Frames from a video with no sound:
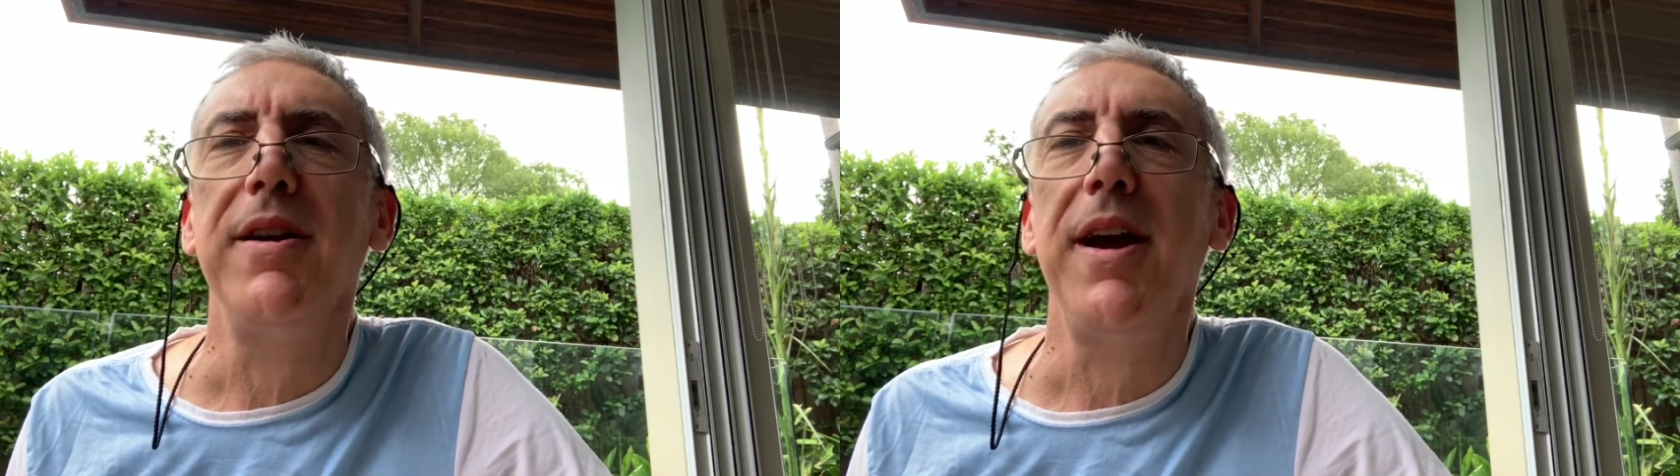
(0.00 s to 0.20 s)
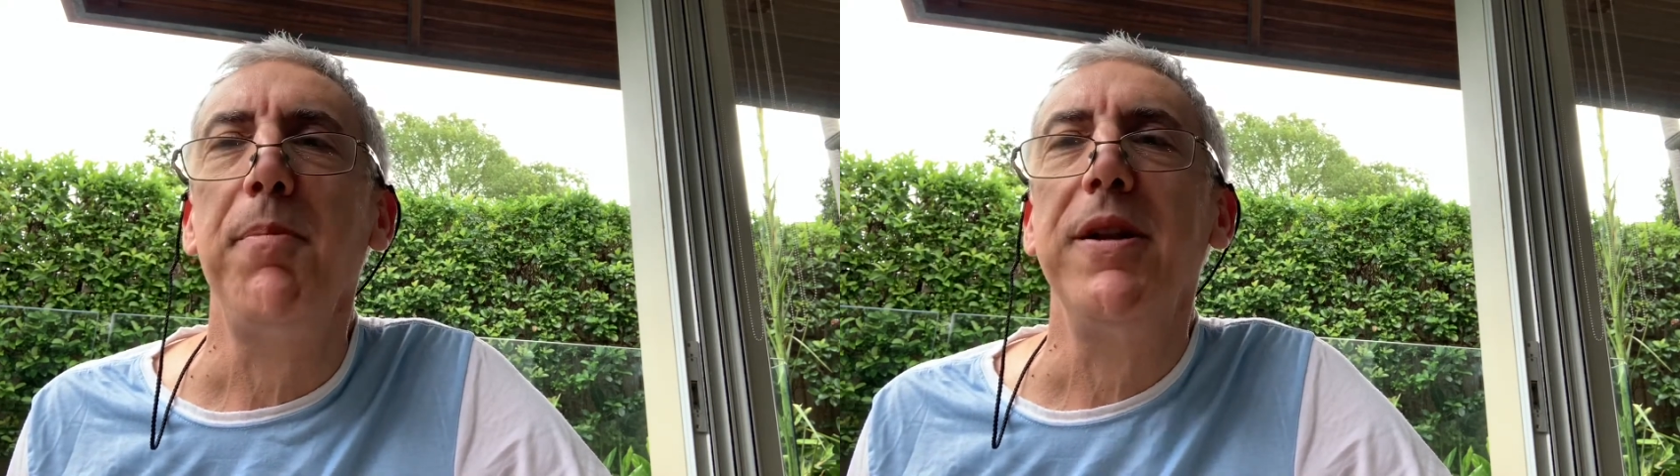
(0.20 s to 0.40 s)

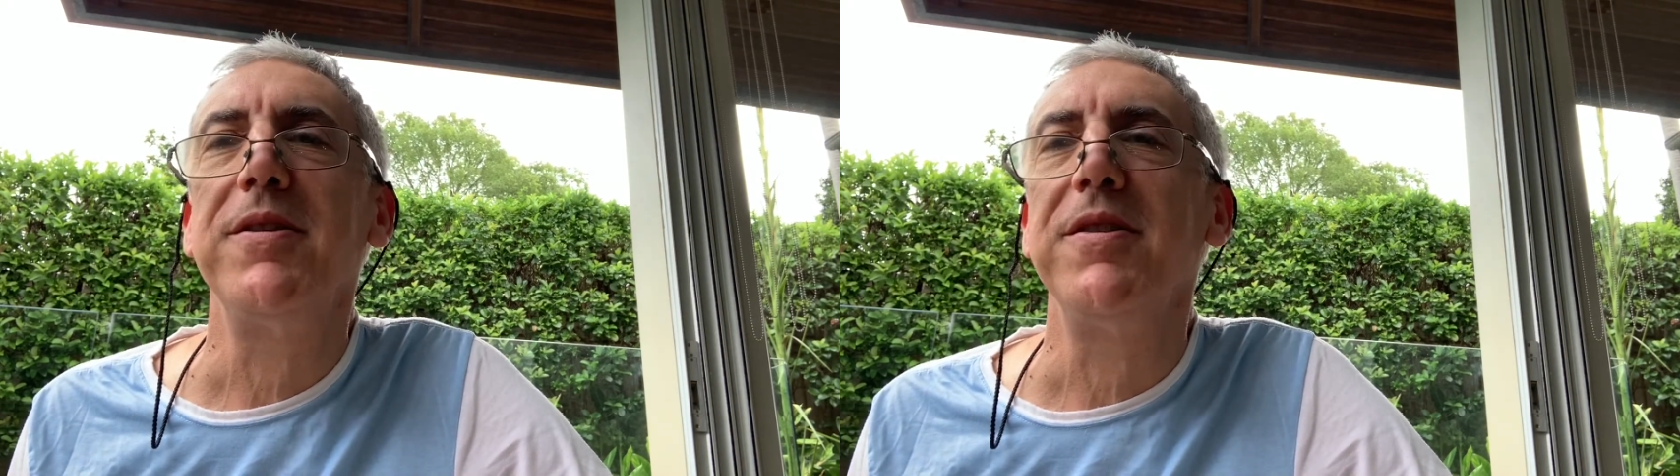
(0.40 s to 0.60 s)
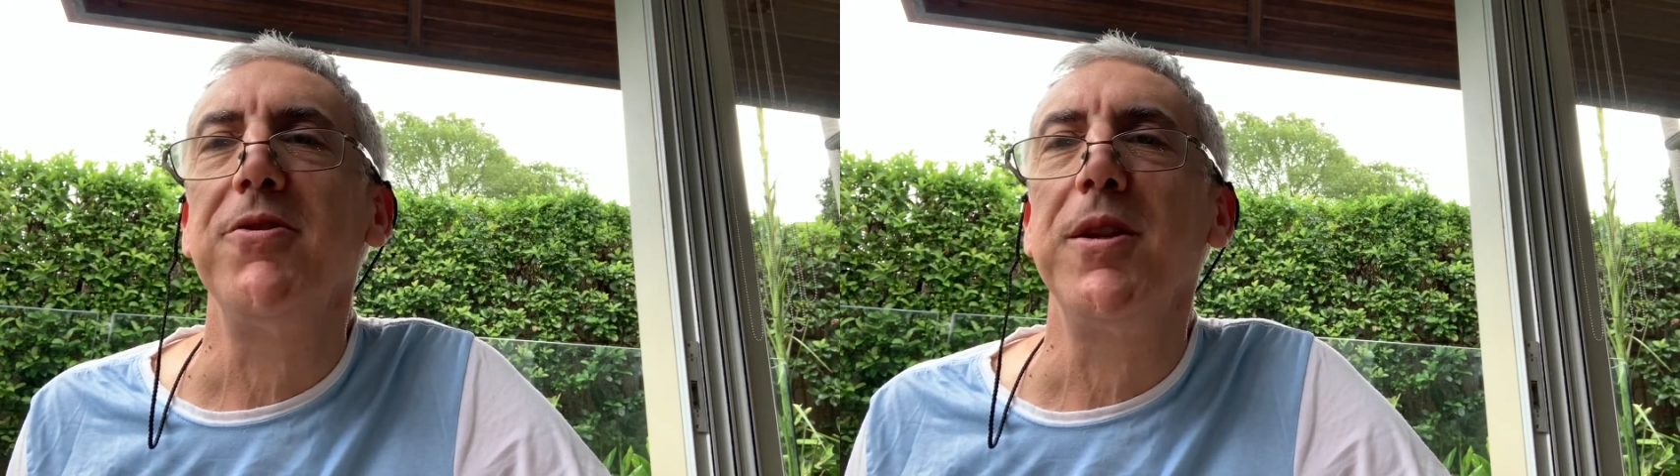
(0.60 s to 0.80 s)
happiness
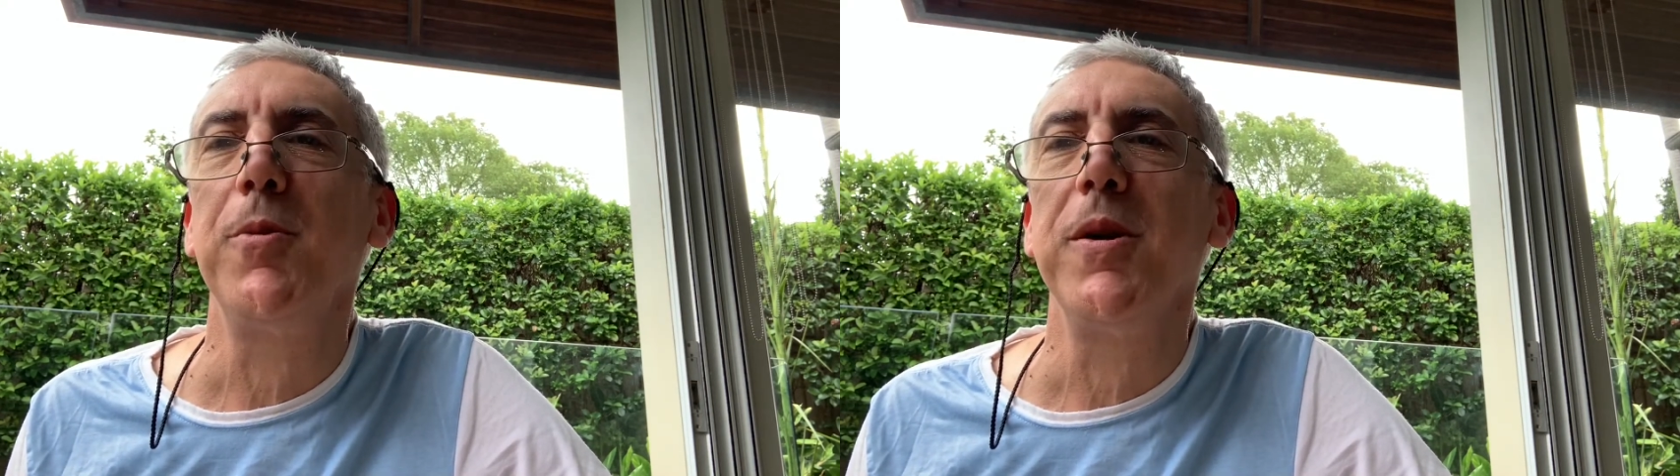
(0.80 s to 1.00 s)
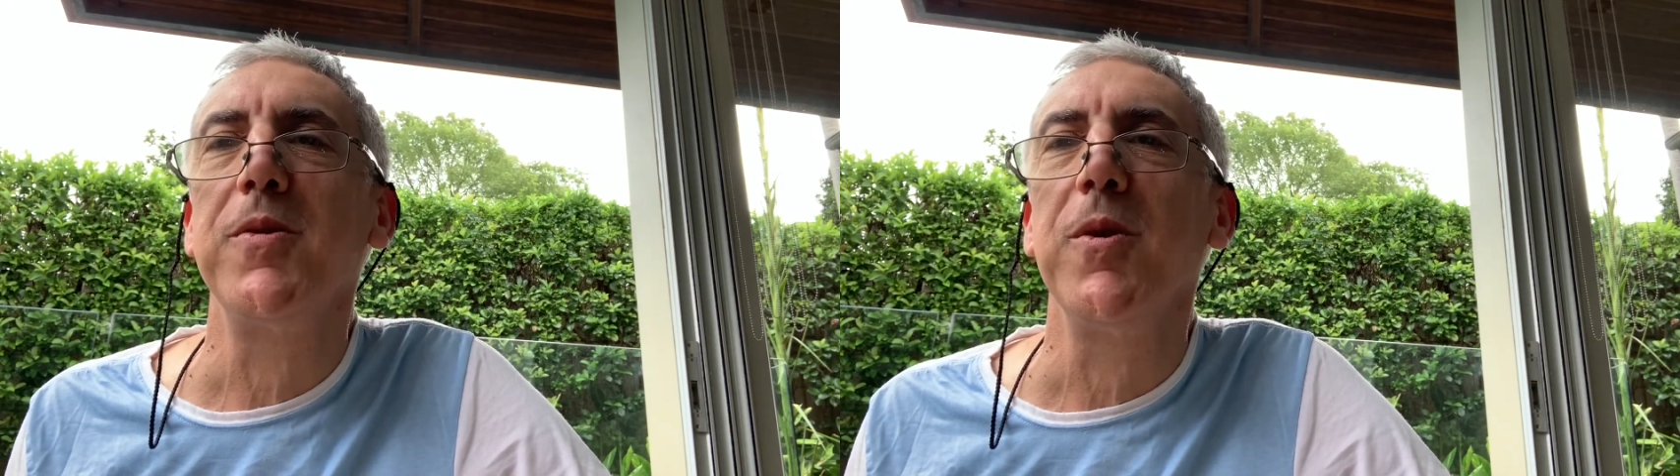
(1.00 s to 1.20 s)
is really what
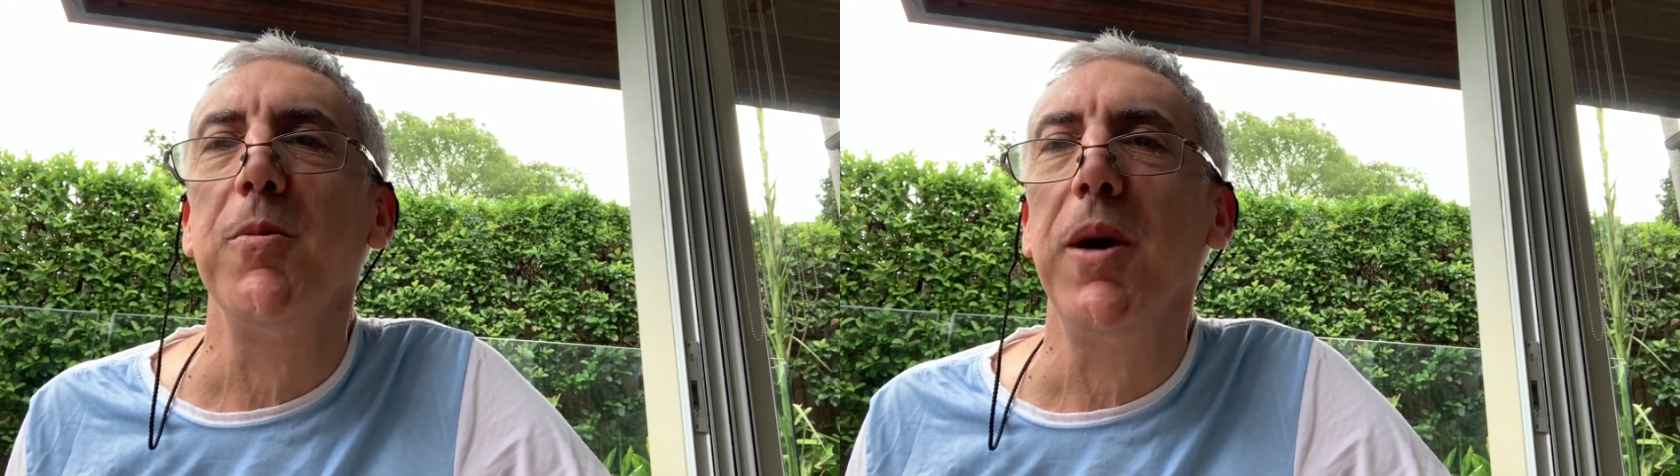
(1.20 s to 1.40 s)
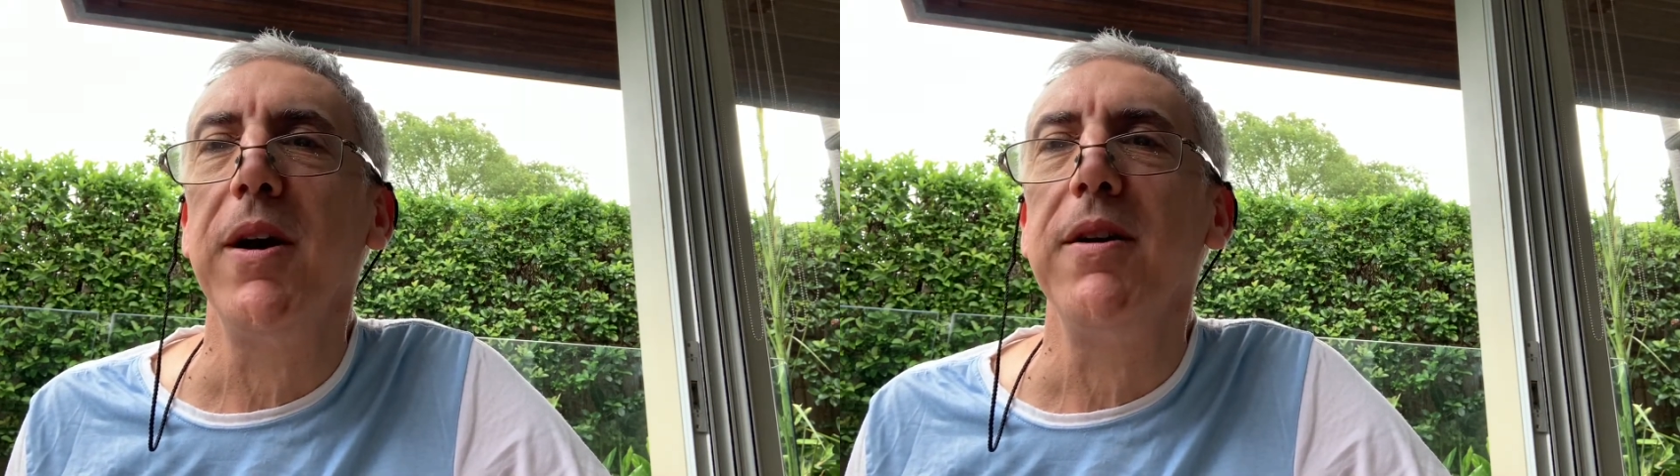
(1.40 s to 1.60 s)
it's all
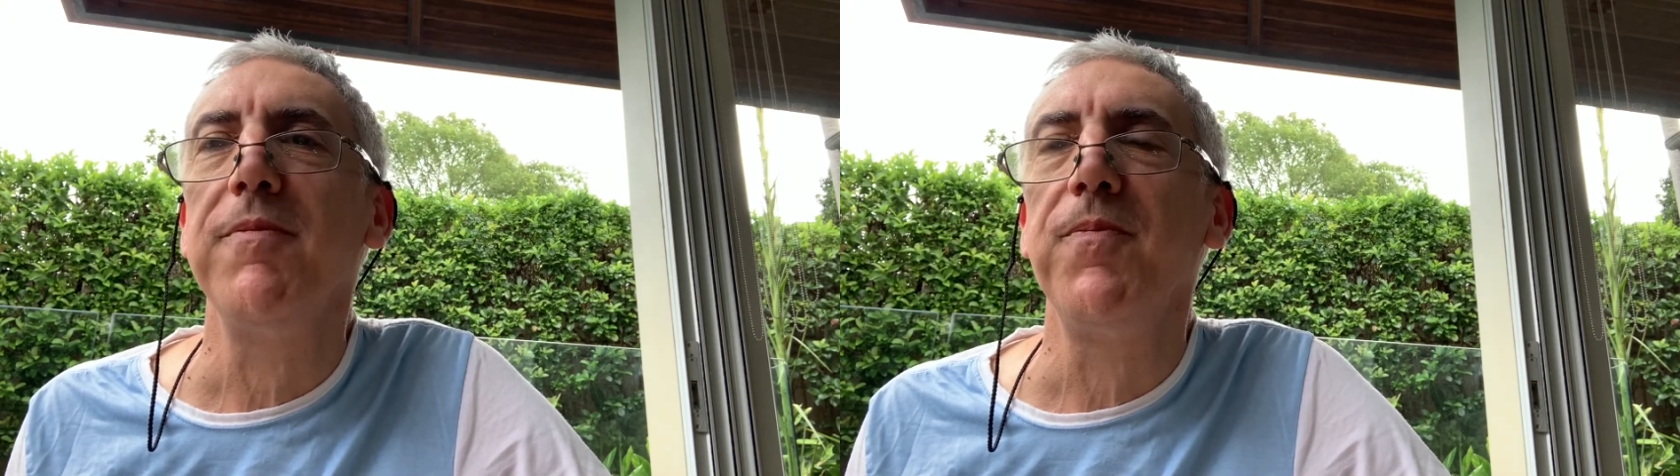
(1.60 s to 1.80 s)
about.